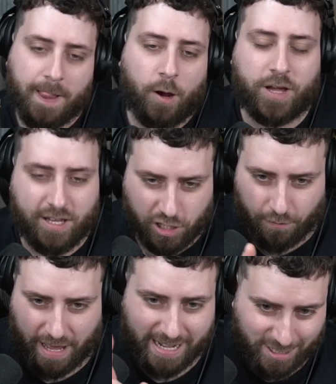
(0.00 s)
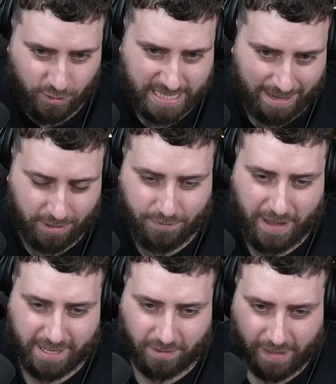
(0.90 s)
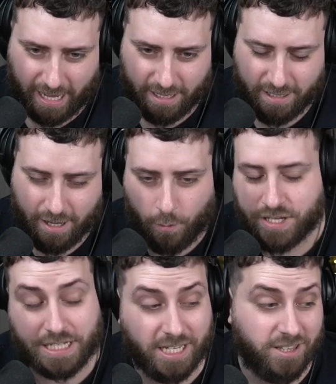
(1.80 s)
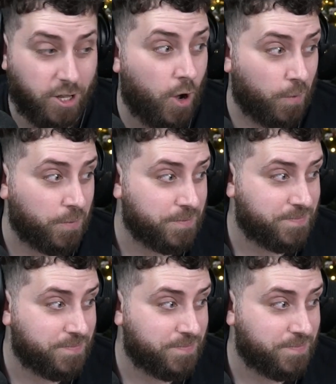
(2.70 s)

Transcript: Okay, Giovanni does have an effect on that, which I didn't know.